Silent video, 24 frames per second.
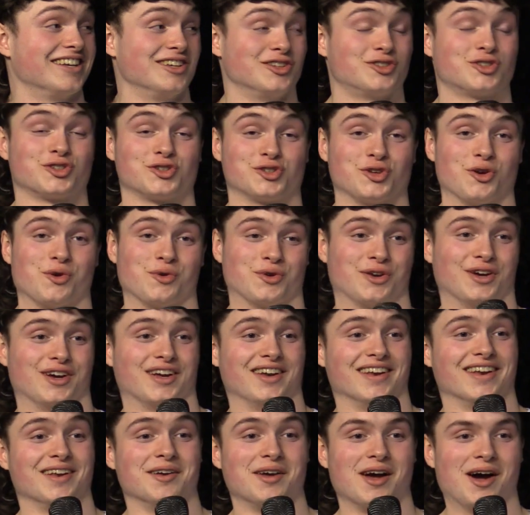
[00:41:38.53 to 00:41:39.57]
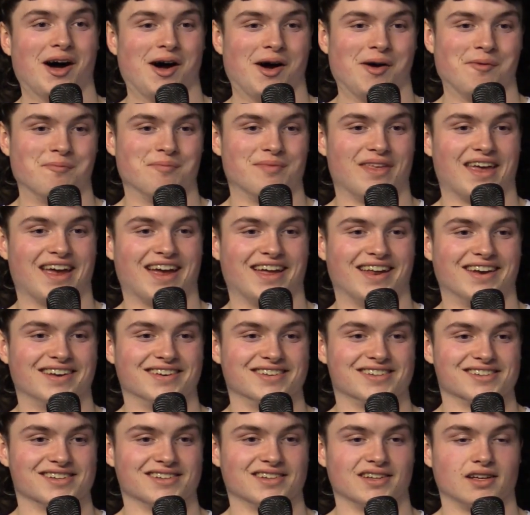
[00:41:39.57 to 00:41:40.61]
Yeah. He's so good. Yeah. Um,
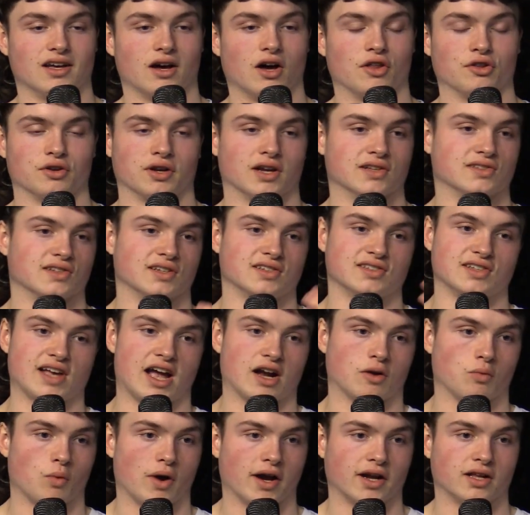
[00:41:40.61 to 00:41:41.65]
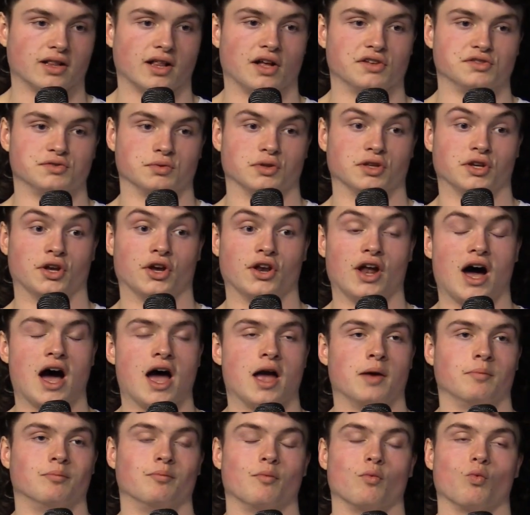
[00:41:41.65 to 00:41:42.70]
and other guys like Zach Whitecloud's really good.
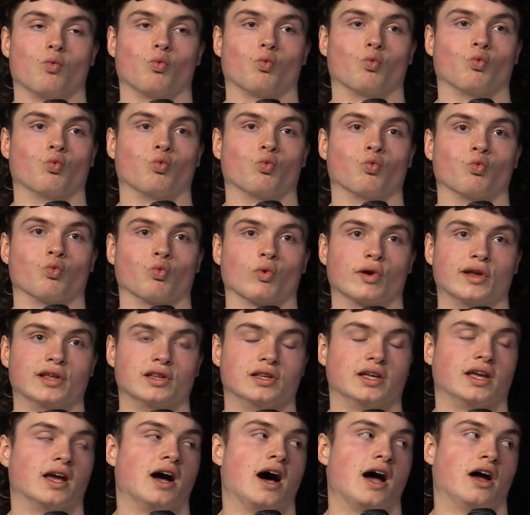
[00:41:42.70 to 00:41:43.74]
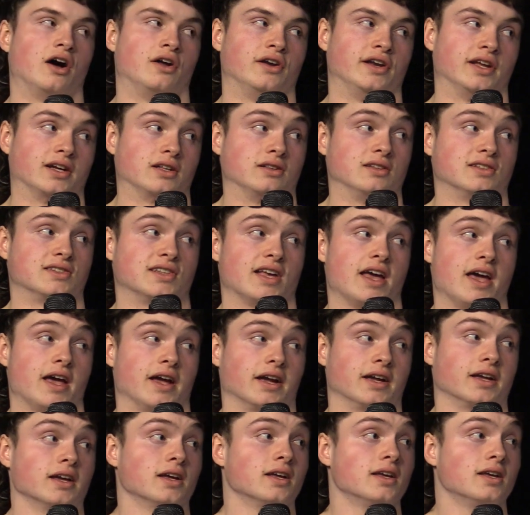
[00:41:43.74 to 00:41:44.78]
I'm really high on Nicholas
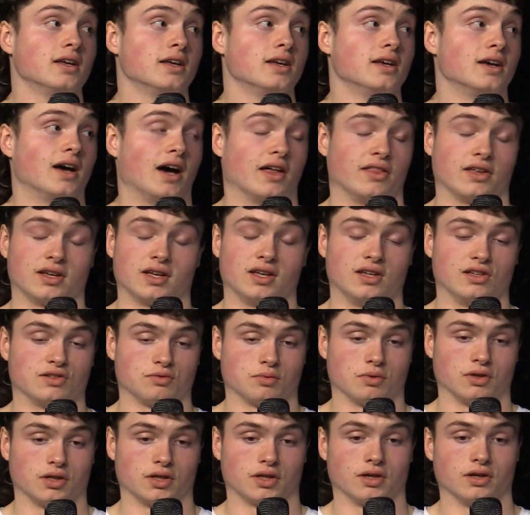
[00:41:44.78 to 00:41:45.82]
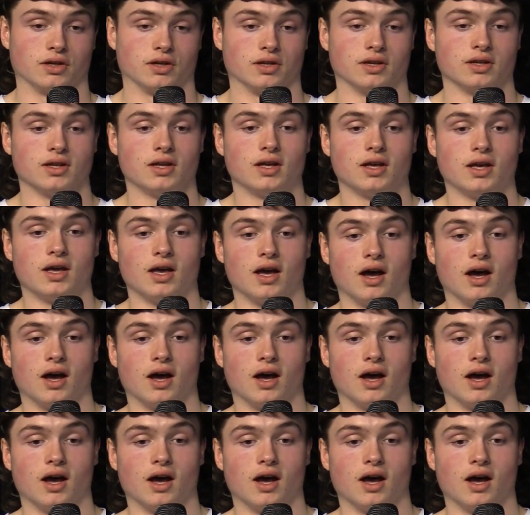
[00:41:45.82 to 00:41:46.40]
Hague. Yeah, I think I like he's him. really good.